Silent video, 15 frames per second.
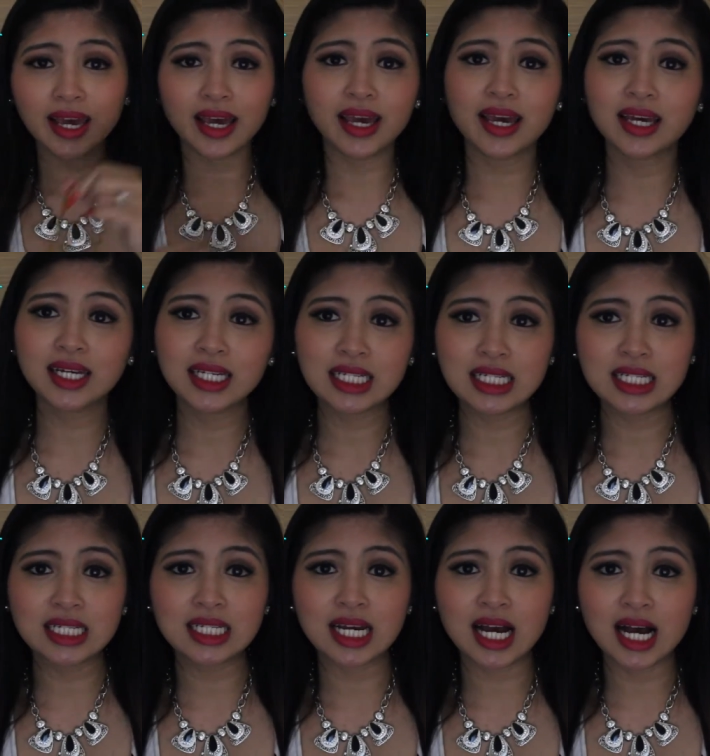
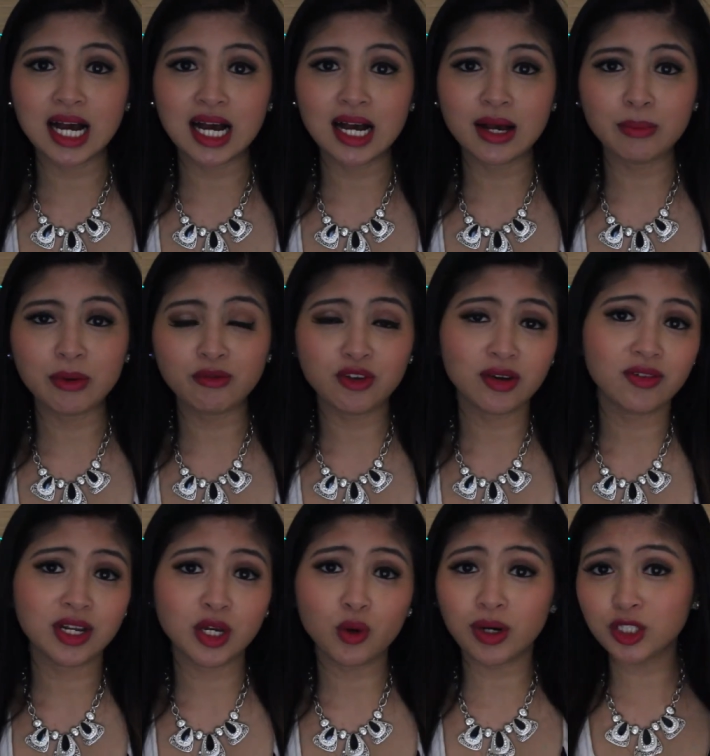And um, if you have
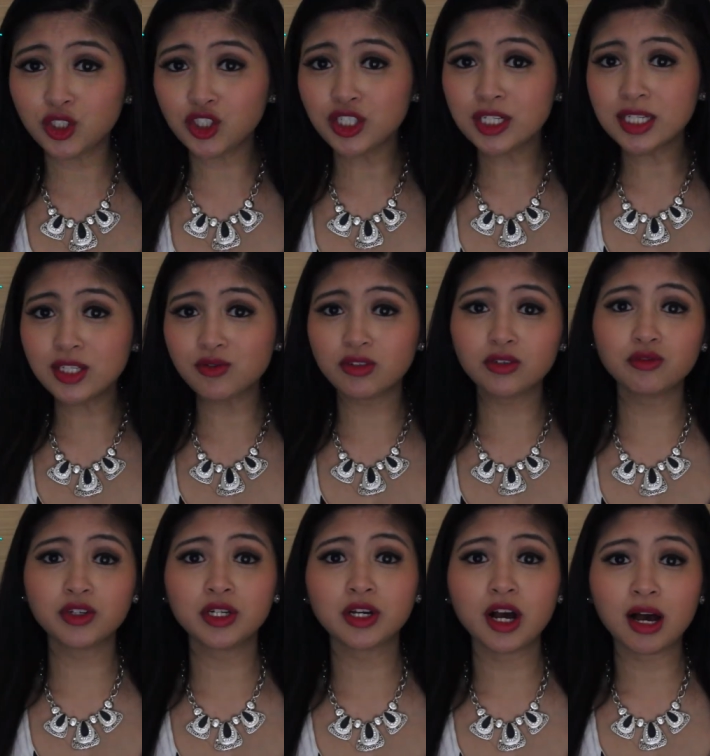any questions, feel
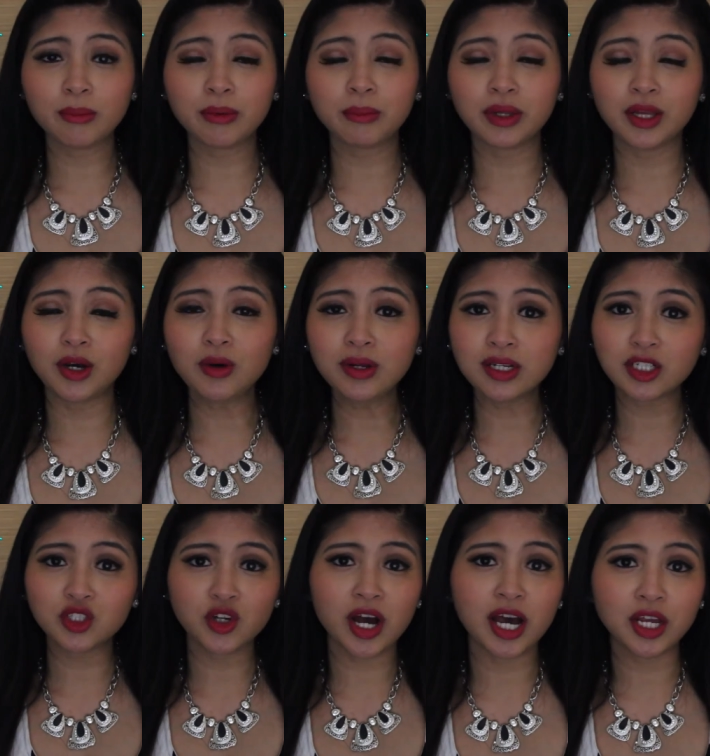free to comment below and
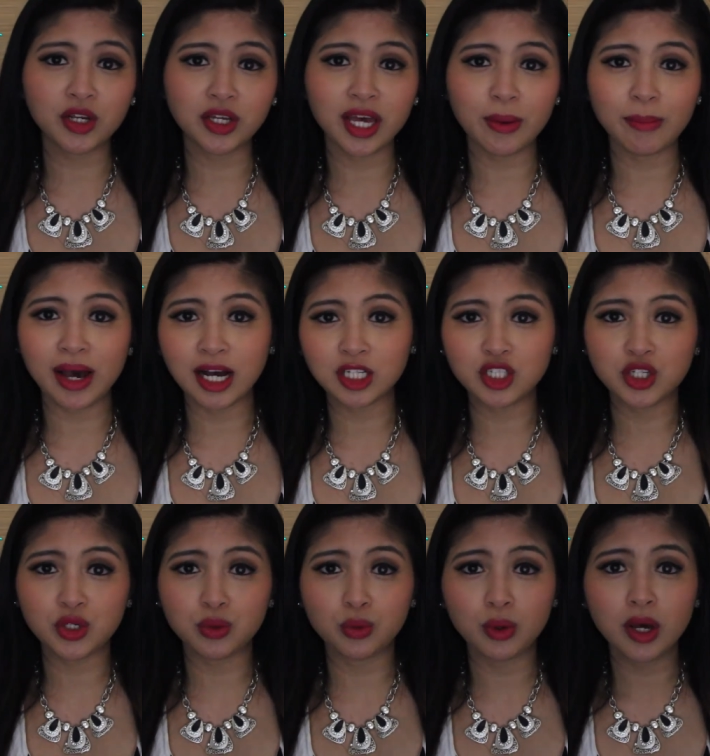I'll try to get back
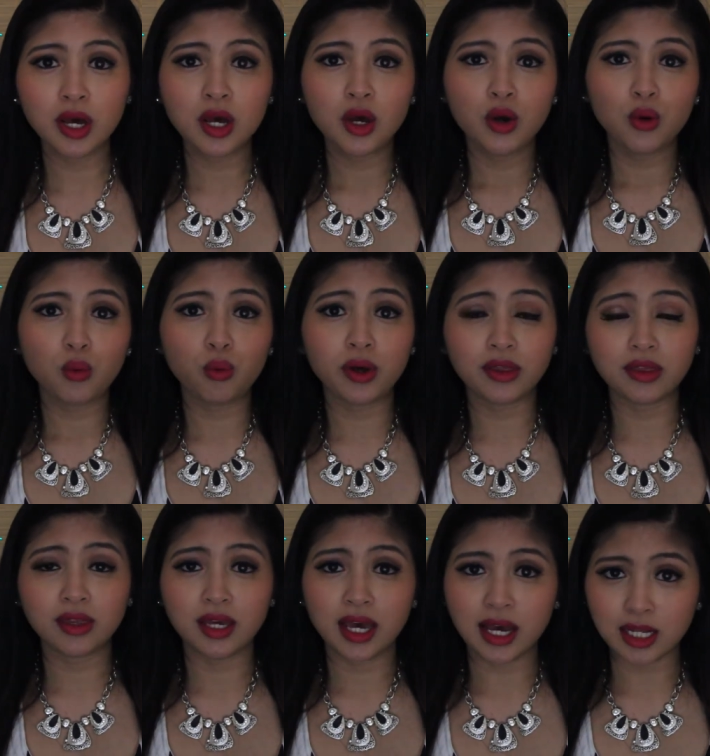to you
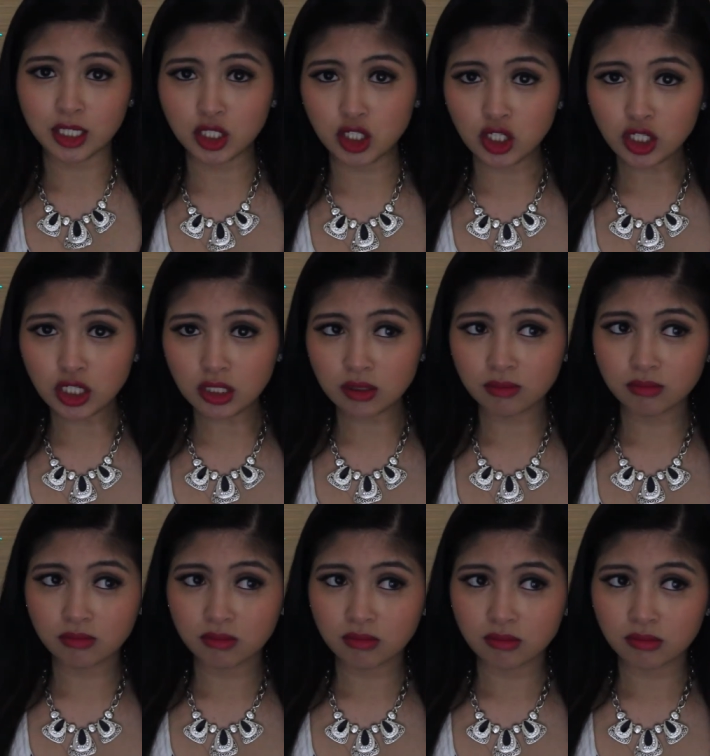with the answers
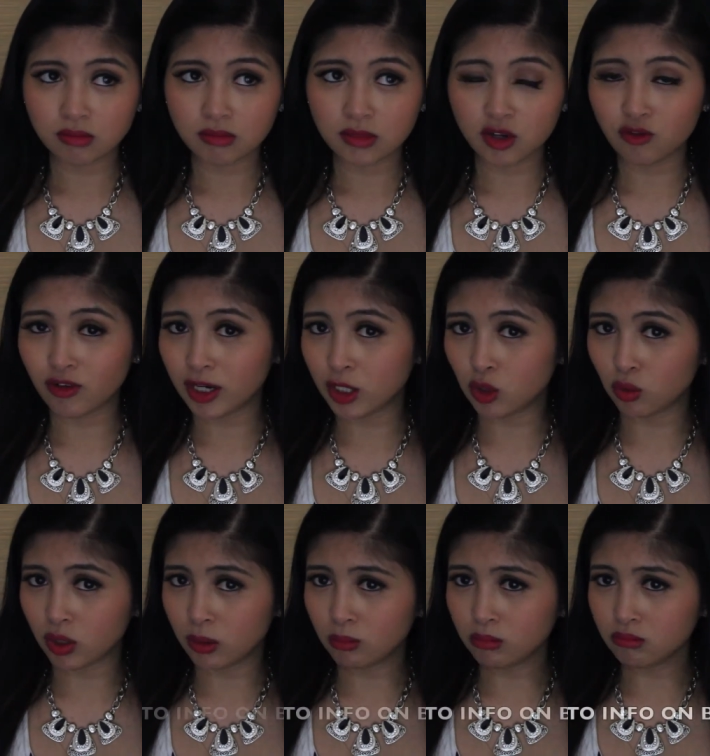if I
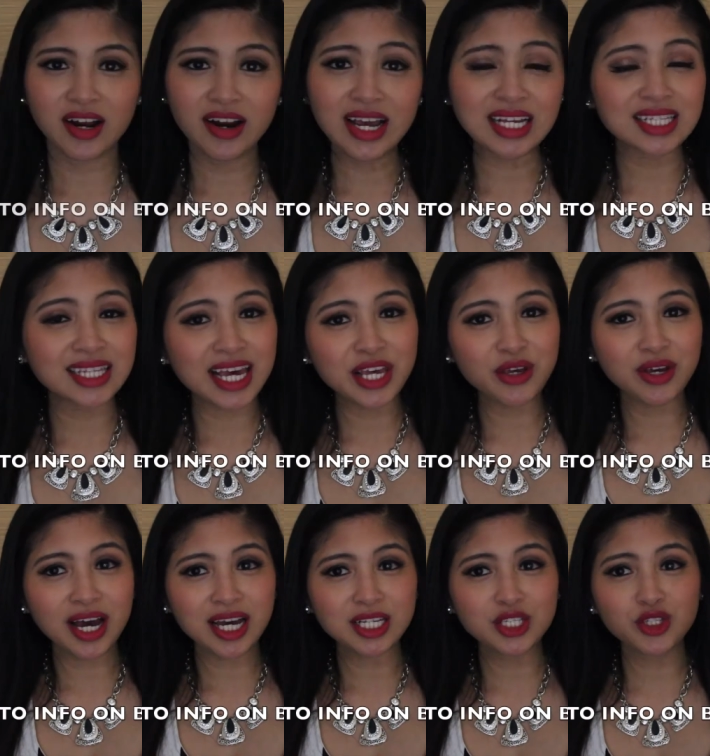know them. Alright, thank you
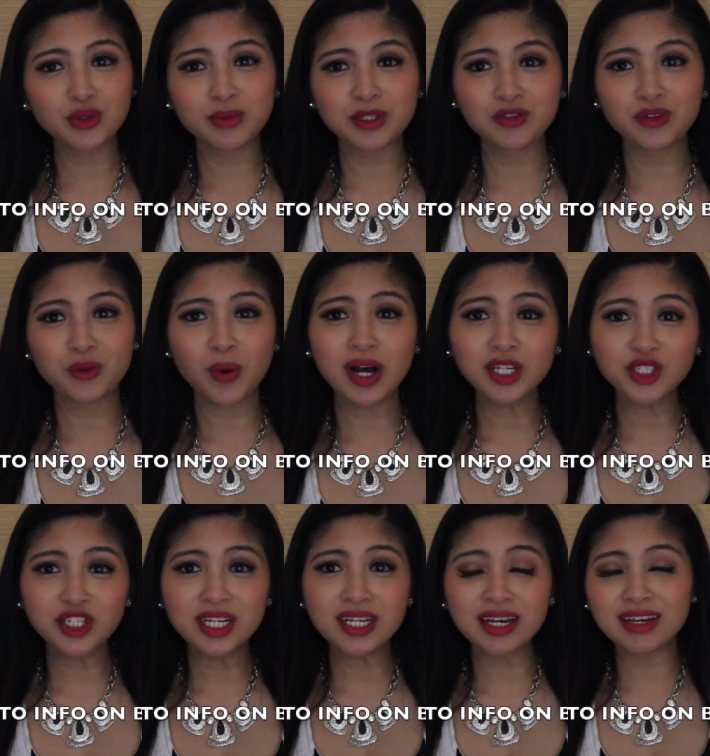guys so much for
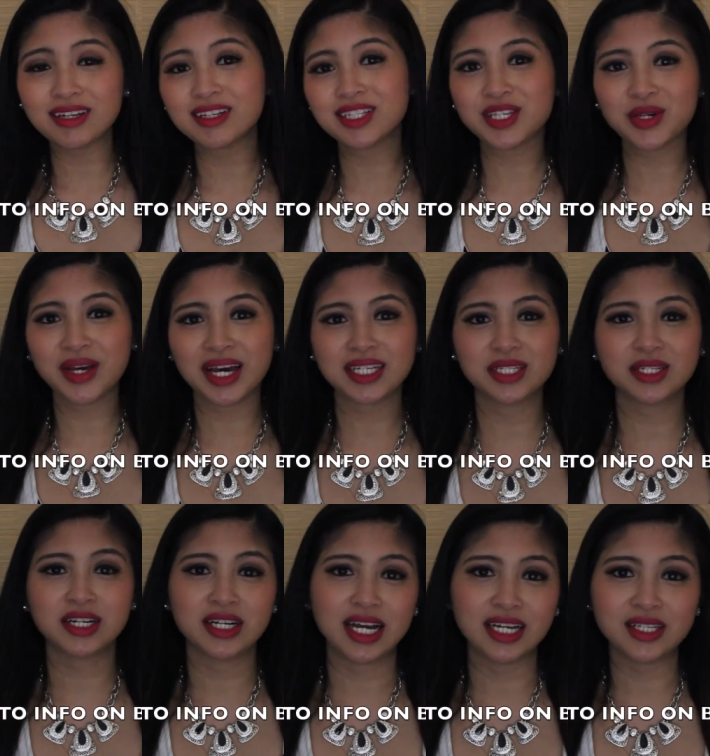watching and I'll see you guys
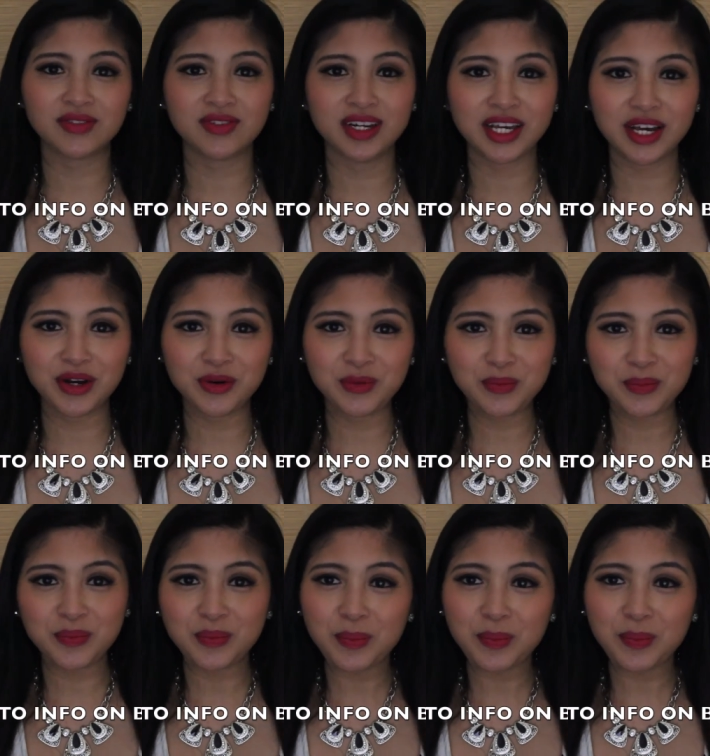in our next video.